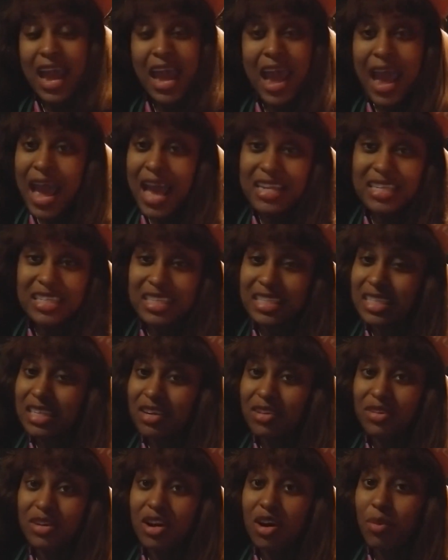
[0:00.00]
I just
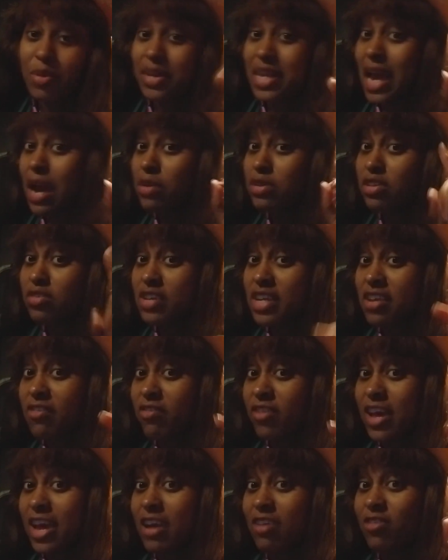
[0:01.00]
don't know. But that was a red
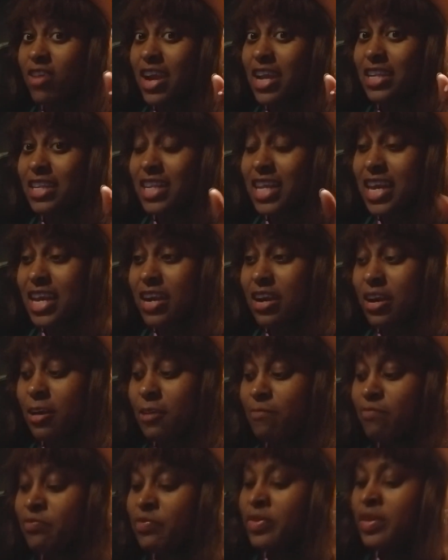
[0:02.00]
flag right there.
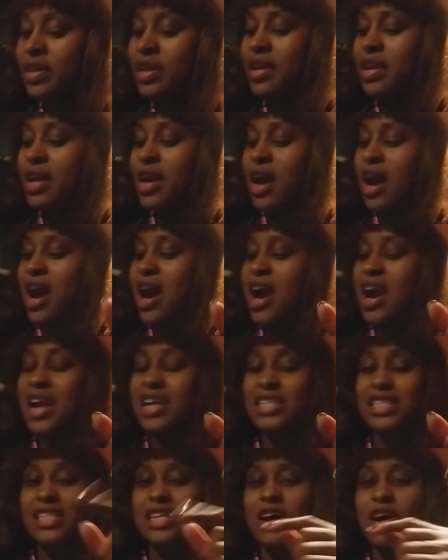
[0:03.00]
All
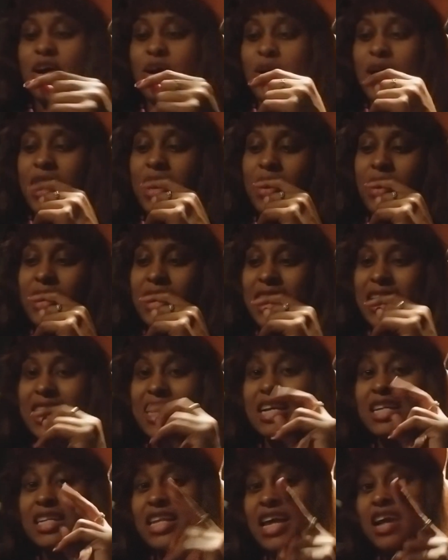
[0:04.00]
right, so
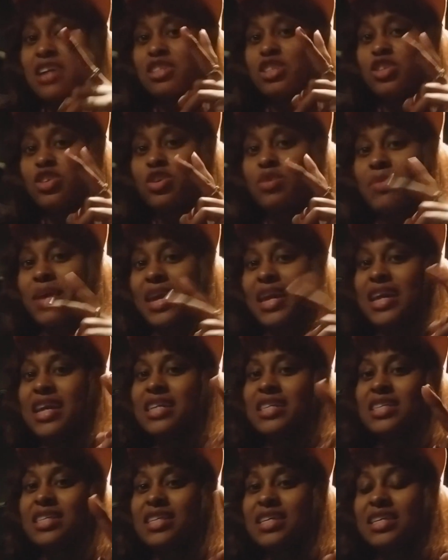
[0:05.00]
it, there's two main
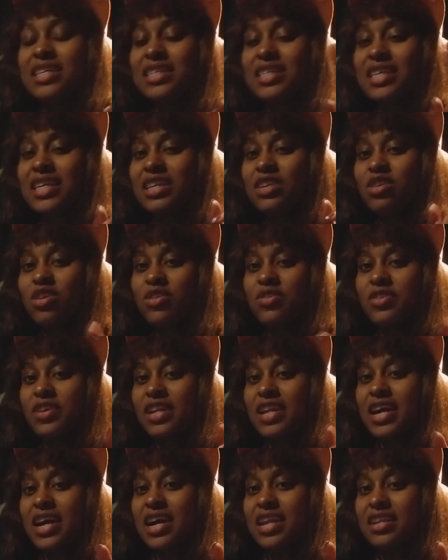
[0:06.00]
incidents in North
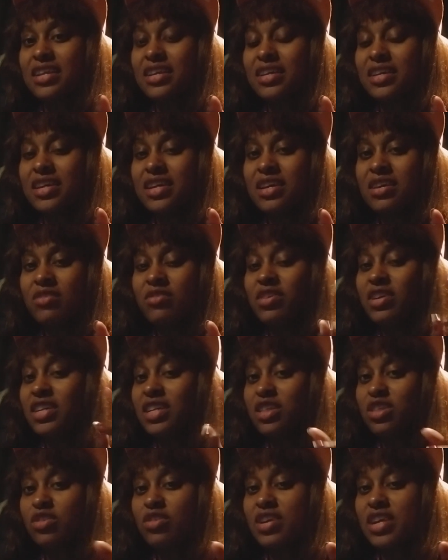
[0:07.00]
Carolina,
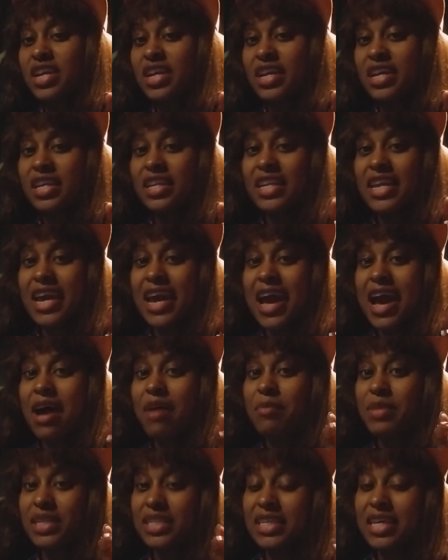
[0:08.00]
really three, that
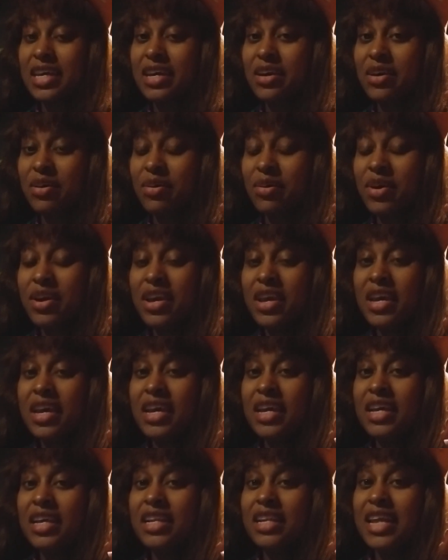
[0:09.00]
I'ma tell
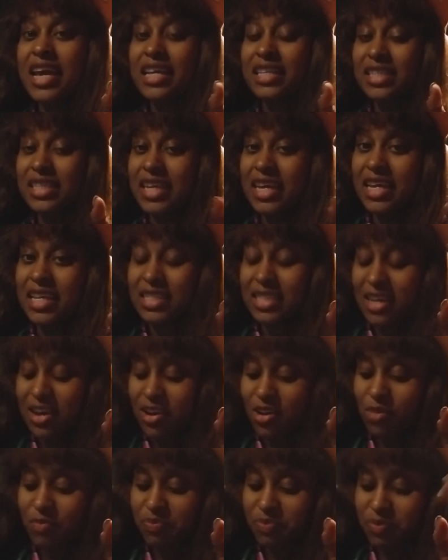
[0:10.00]
that stands
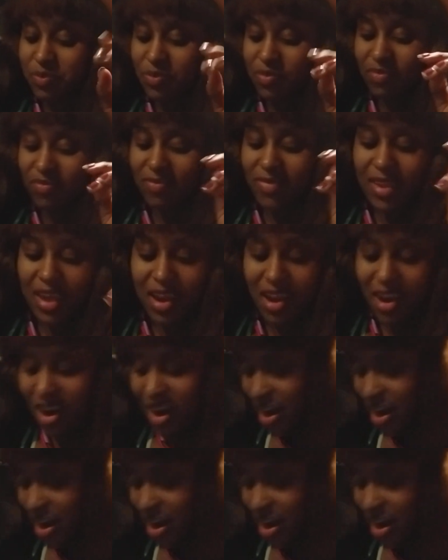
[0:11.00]
out. All